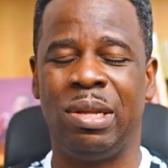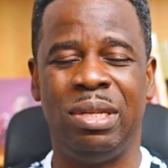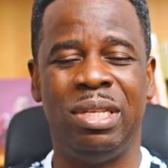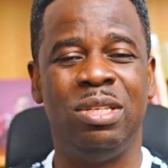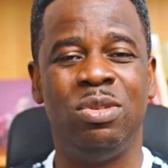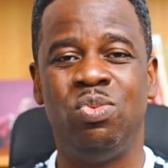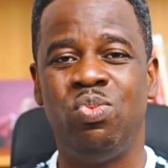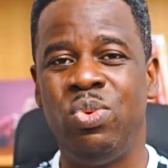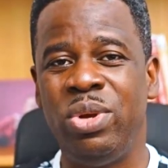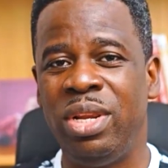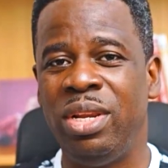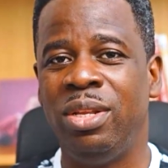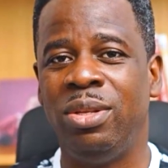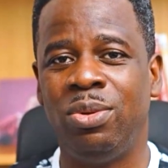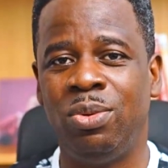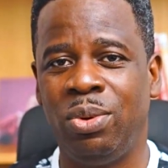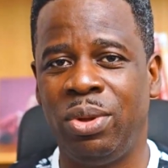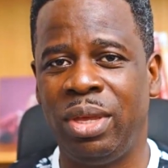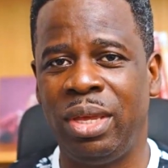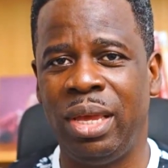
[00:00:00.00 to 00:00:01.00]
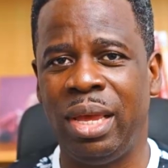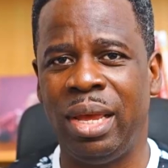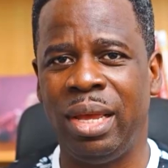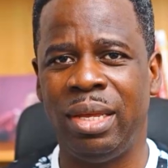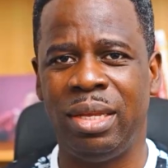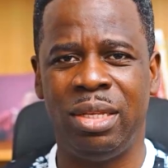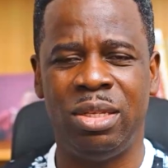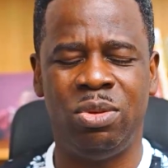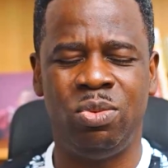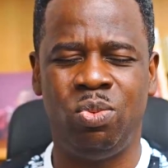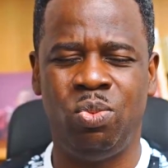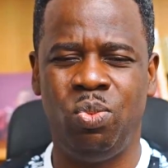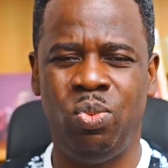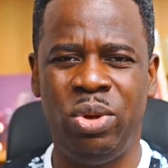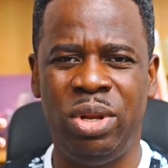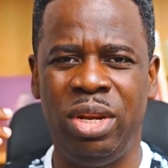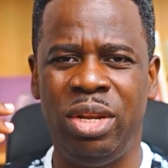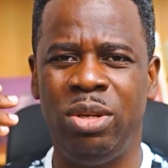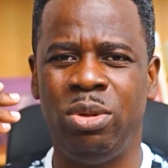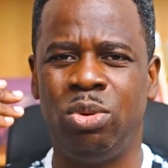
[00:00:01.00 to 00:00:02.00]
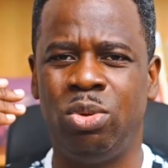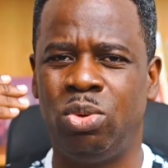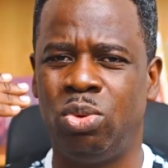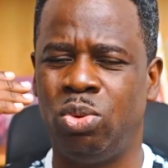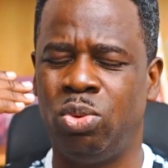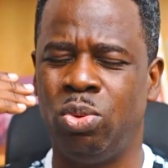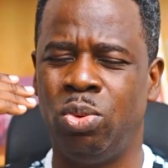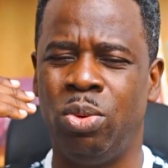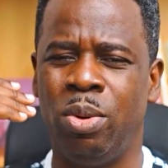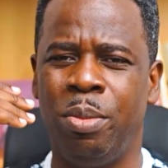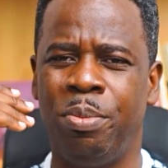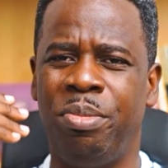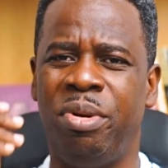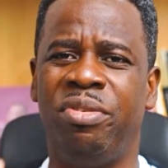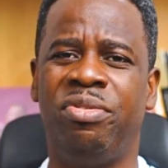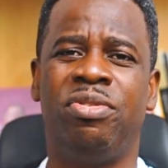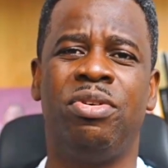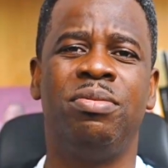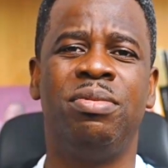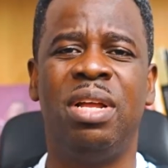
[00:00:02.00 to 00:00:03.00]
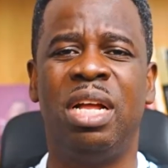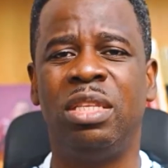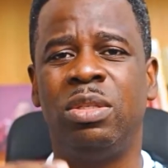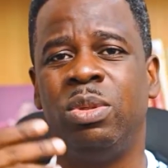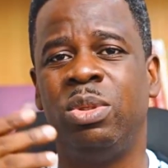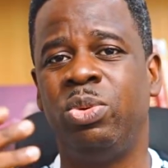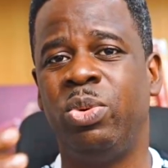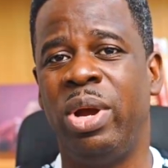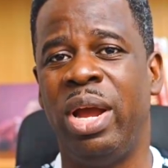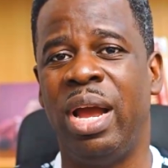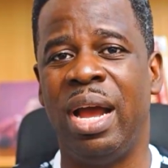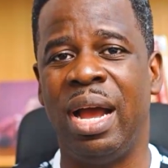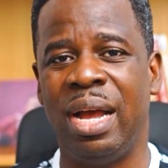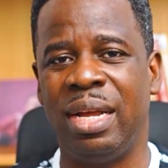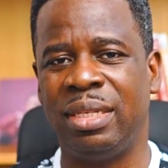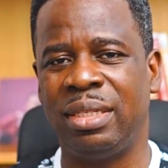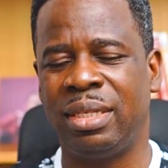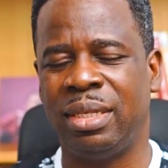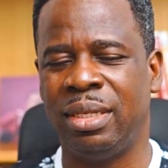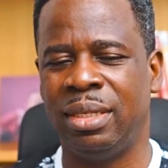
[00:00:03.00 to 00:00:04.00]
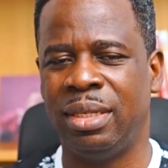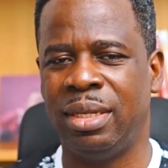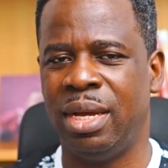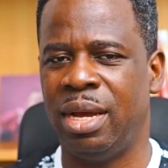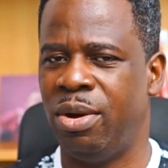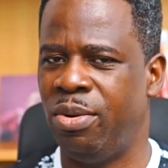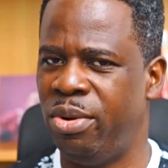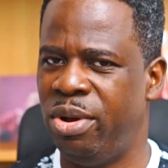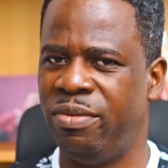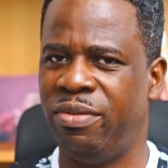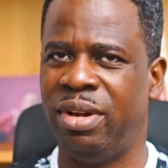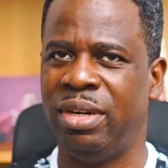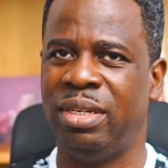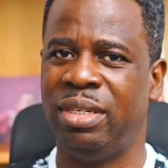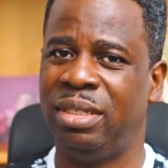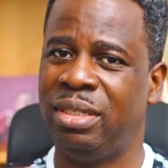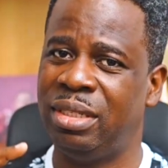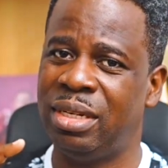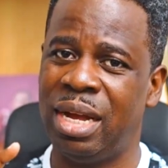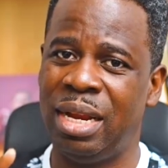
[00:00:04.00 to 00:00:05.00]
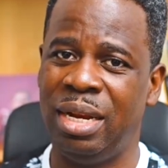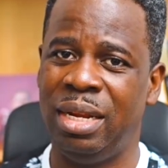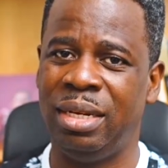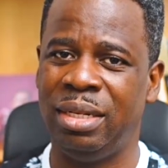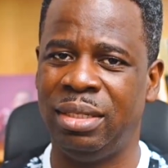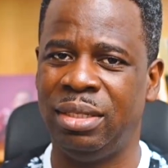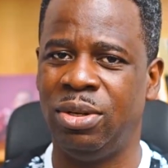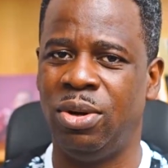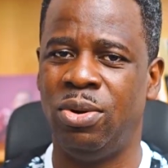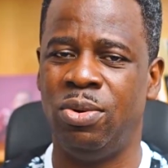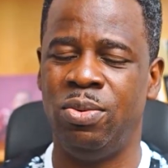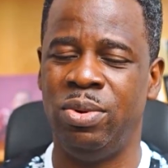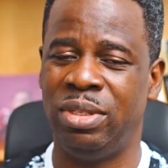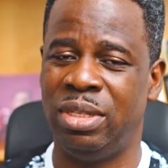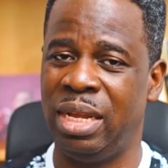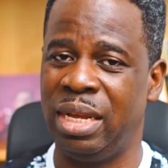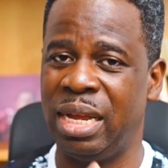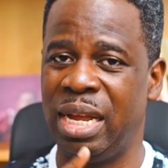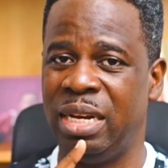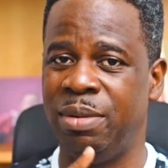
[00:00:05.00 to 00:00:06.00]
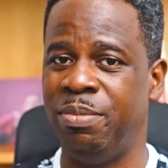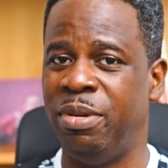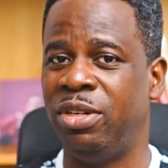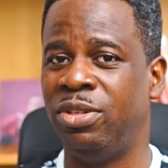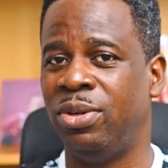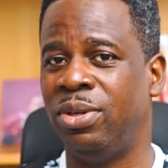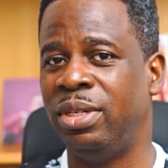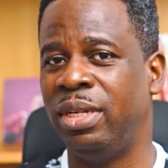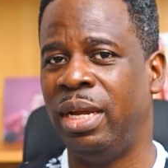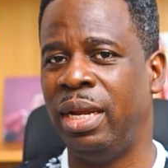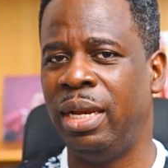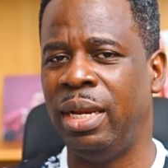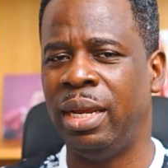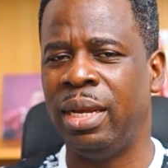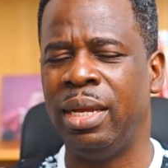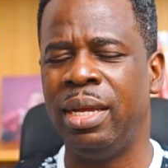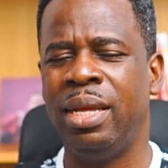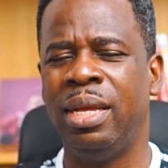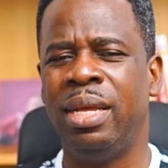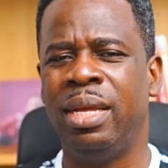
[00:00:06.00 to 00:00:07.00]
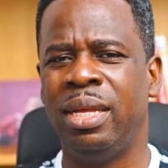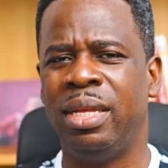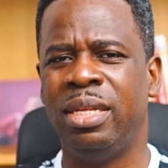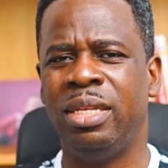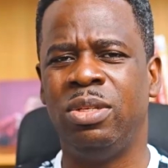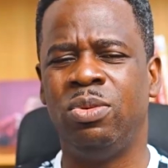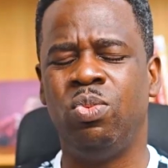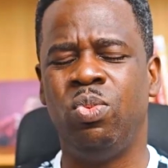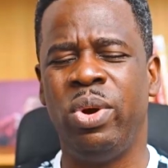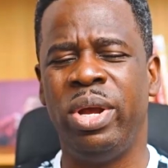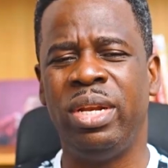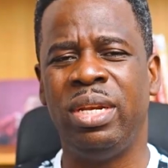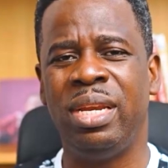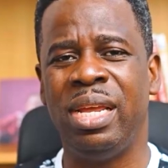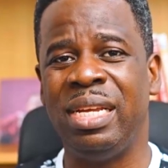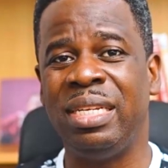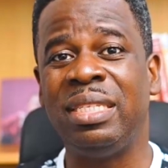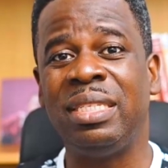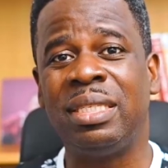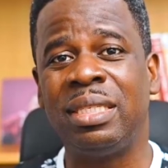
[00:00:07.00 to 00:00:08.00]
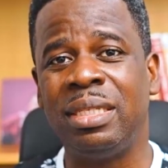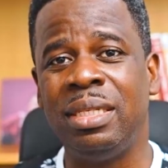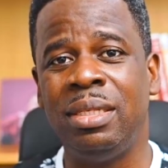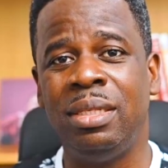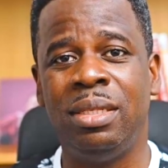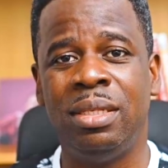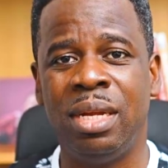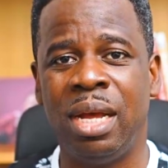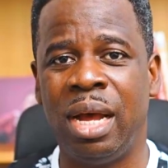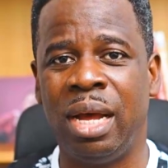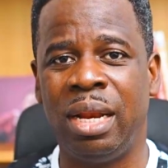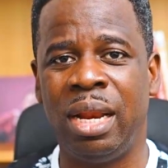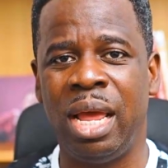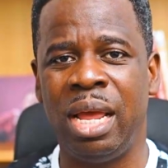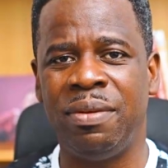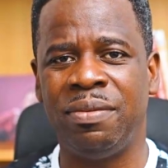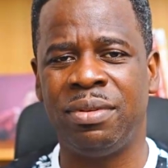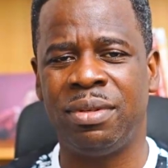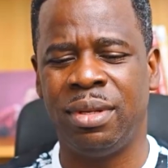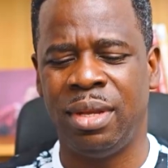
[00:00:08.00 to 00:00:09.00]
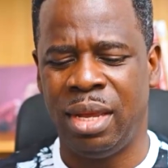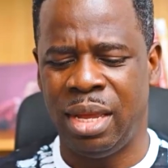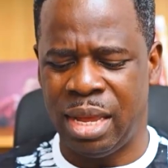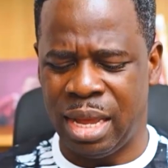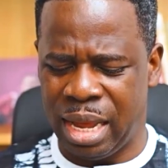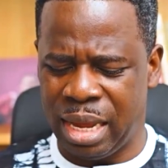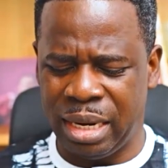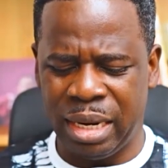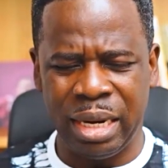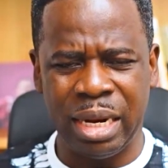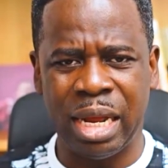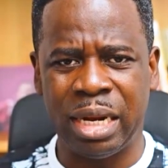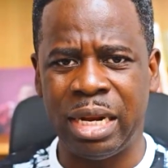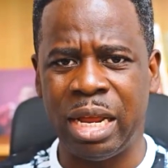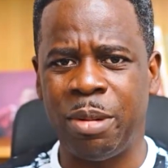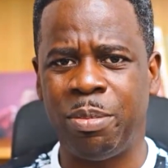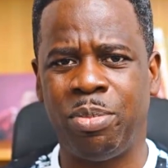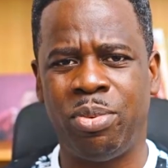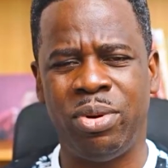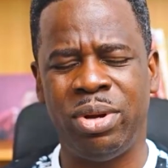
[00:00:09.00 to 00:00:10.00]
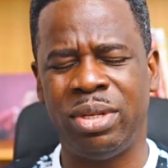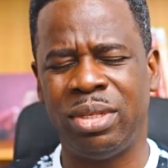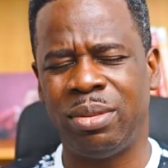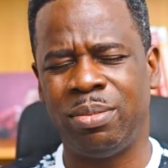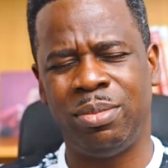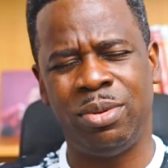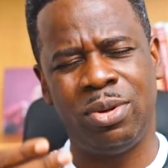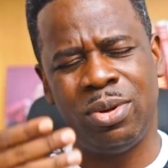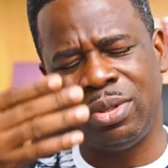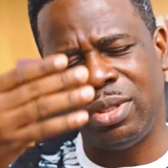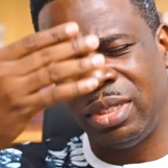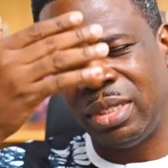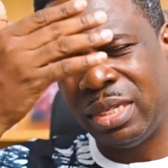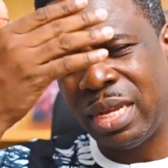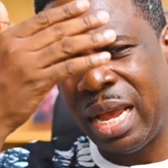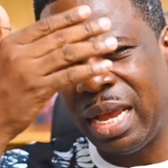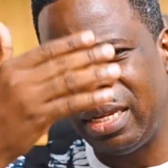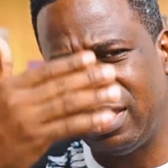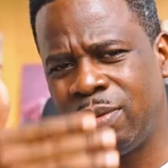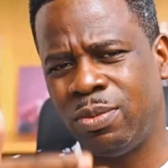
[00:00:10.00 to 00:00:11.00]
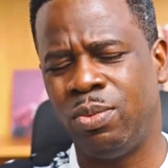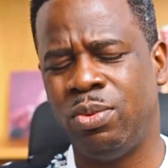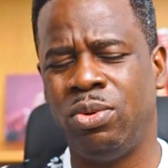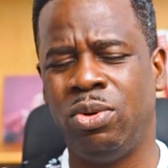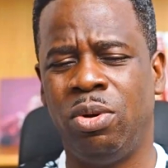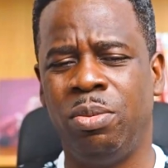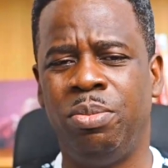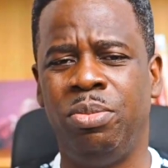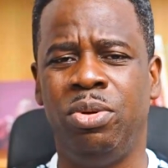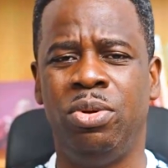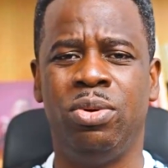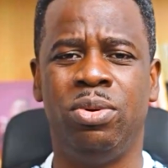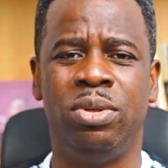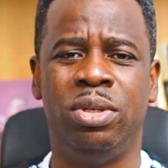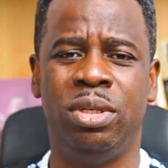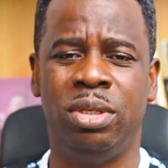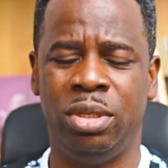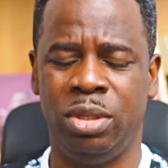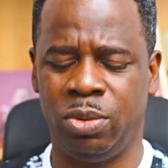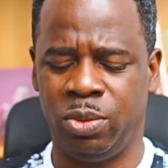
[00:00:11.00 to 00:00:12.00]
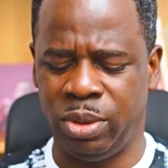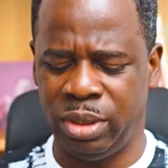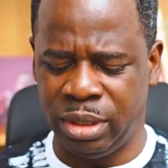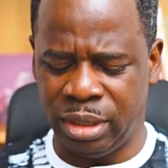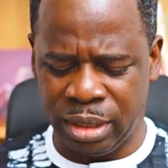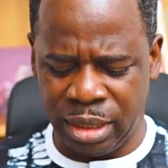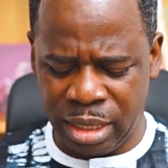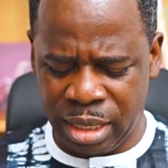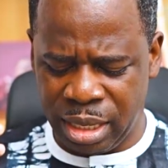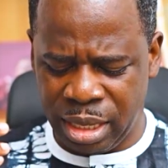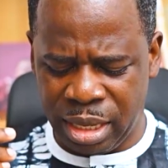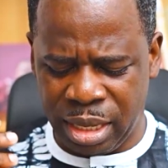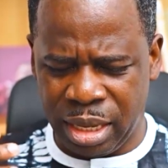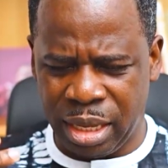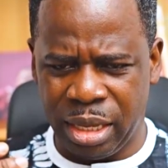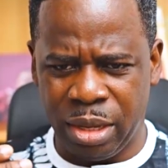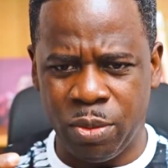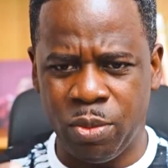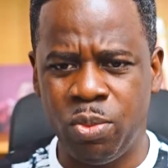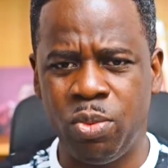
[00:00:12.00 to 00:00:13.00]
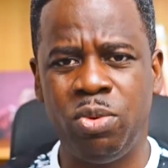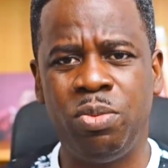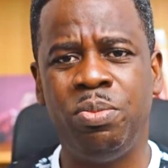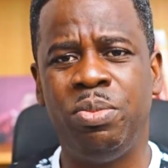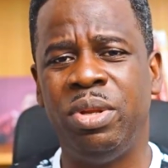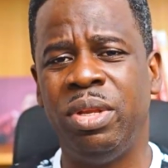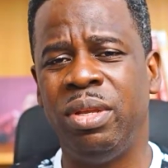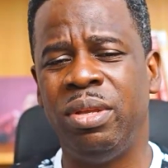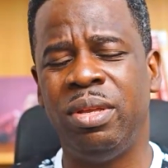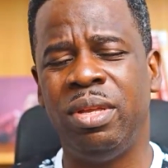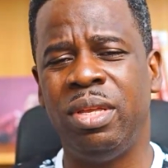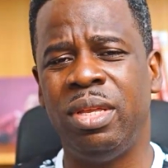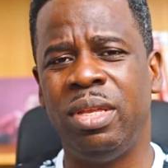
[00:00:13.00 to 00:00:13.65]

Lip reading: is willing to hear, is willing to perform that which we are asking. However, the challenge always, like I mentioned earlier, is when there's sin in our lives. And then at that point, because his eyes will not behold iniquity, it will be